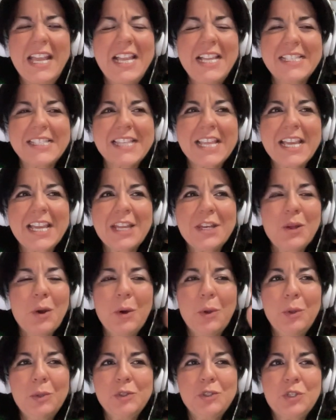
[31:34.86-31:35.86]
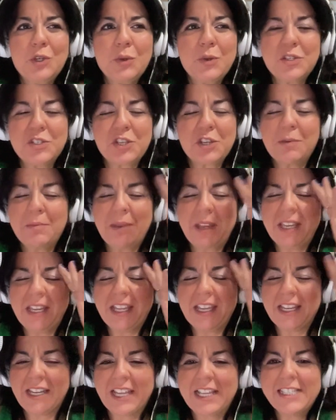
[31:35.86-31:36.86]
He's like an old Jewish
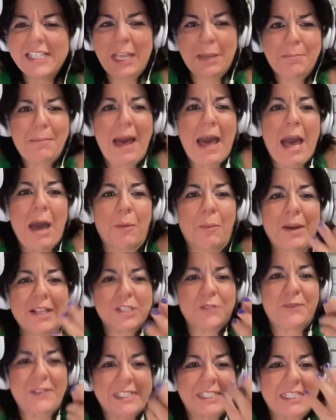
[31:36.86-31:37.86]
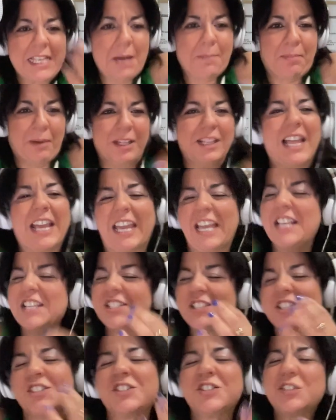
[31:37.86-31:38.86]
comedian. He's like, Ma, what's for supper? Like he's
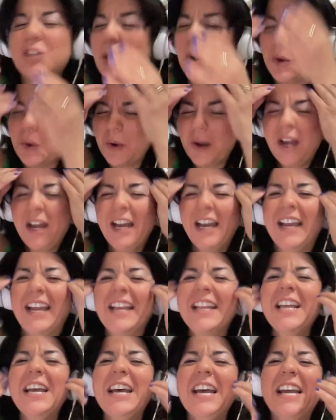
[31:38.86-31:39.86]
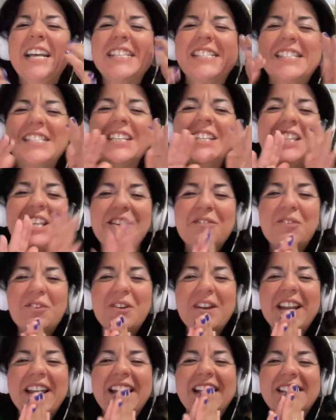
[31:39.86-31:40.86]
just so his
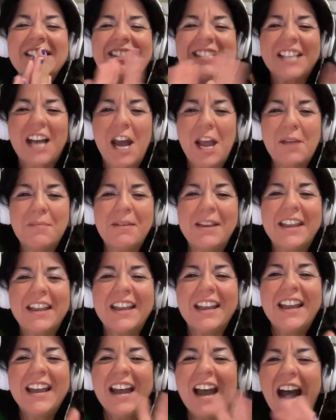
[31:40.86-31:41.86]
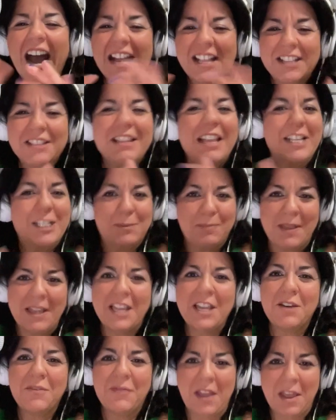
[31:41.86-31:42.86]
delivery, his timing. Like
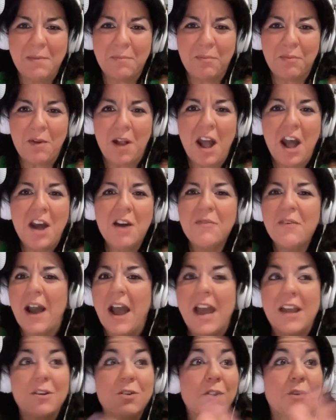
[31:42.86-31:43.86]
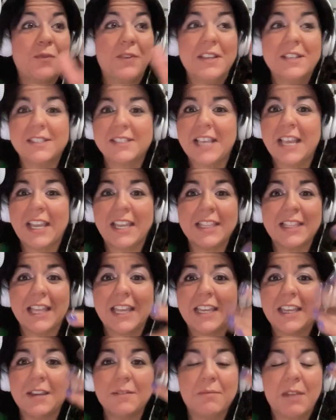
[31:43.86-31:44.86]
speaking of improv, I don't know if he's taken
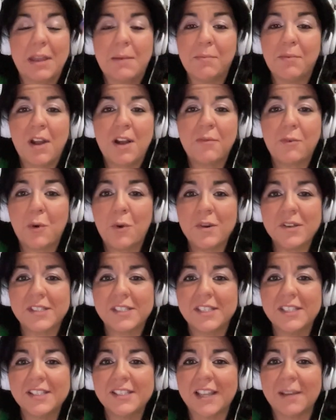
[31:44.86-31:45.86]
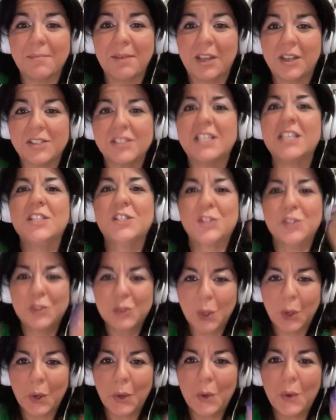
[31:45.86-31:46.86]
like improv courses because he's
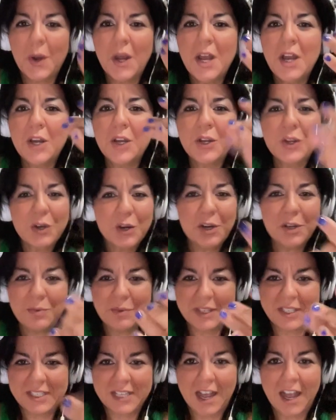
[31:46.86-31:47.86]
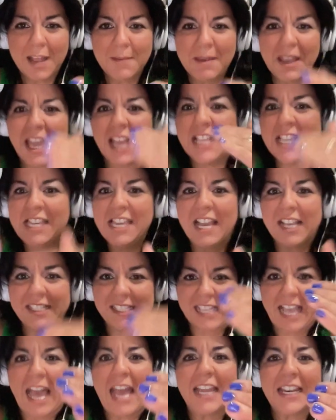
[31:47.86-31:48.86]
so good with timing and
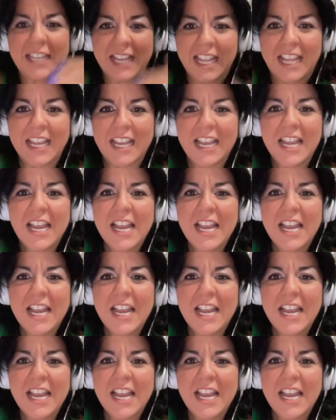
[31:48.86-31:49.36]
yes anding.